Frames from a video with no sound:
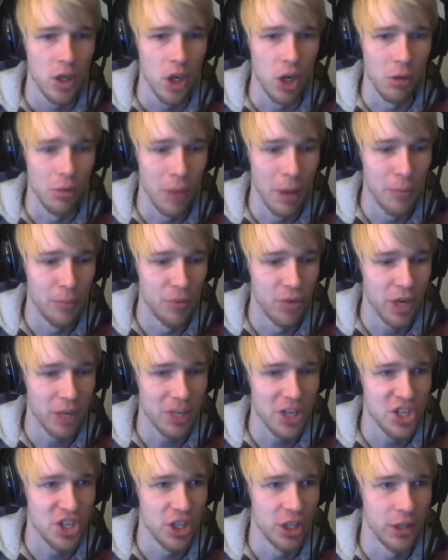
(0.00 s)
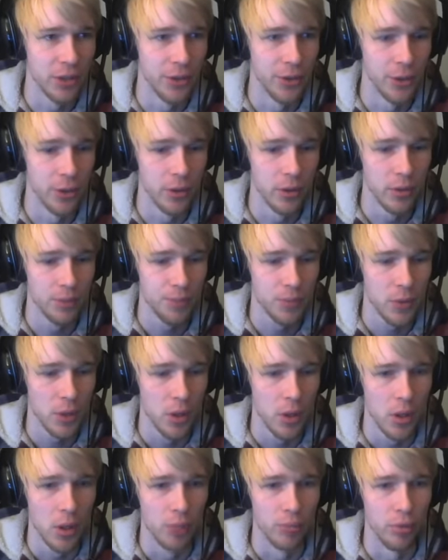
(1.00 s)
Come on, man, break my shield, dude.
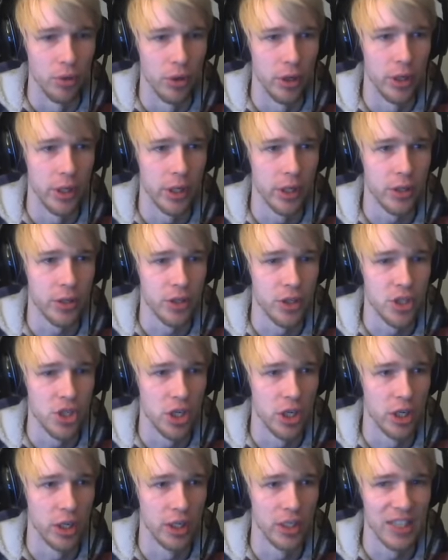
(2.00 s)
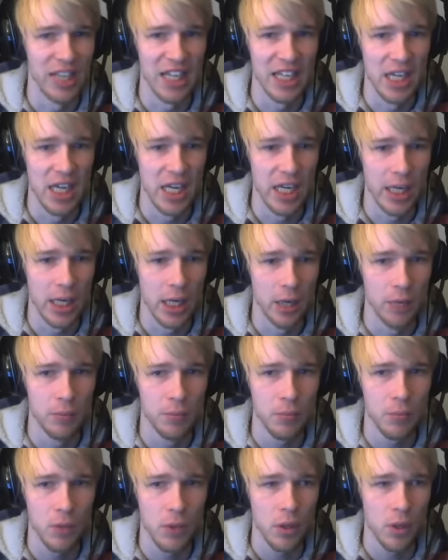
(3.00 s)
Break the shield, I dare you.
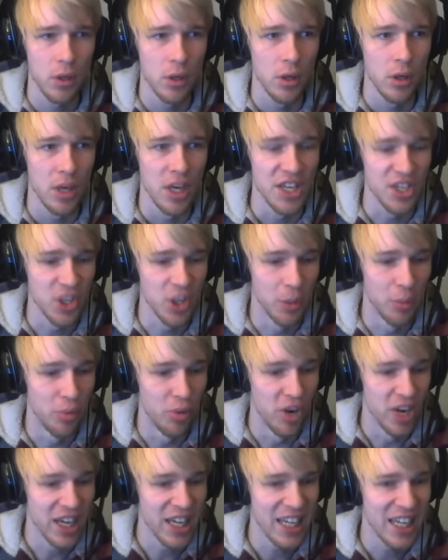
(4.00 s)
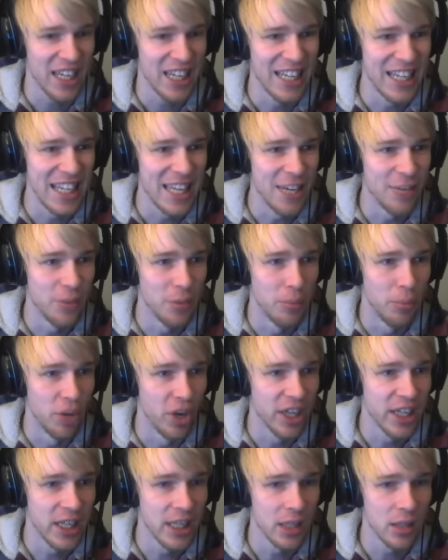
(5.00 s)
Is it going to break? Can he even
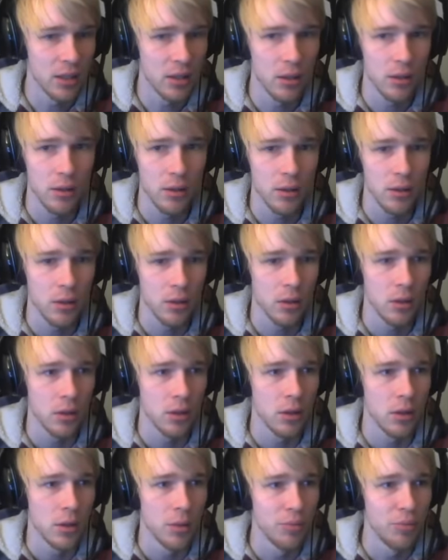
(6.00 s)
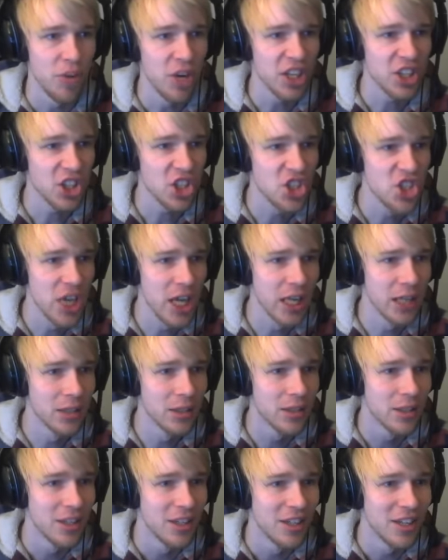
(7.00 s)
break it? Break the
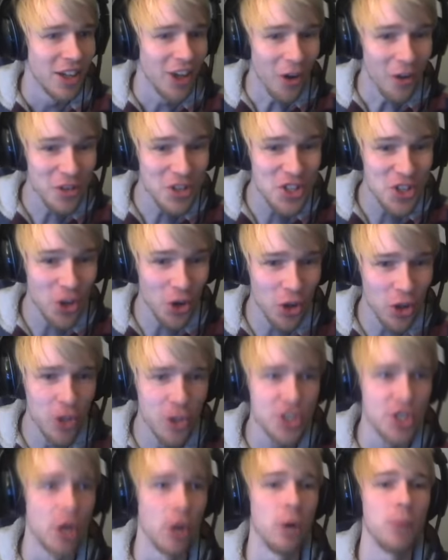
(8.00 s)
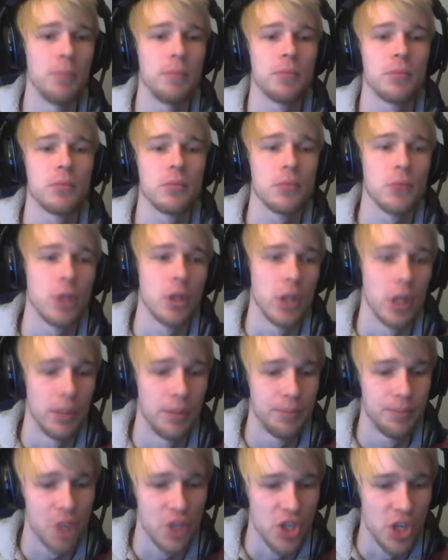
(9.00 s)
shield! Oh, he's so close! Oh,
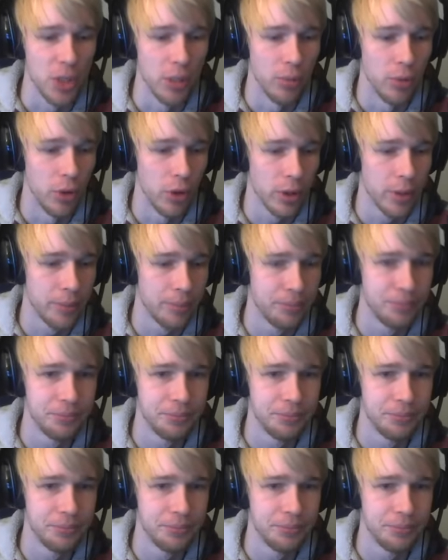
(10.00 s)
okay, the shield broke.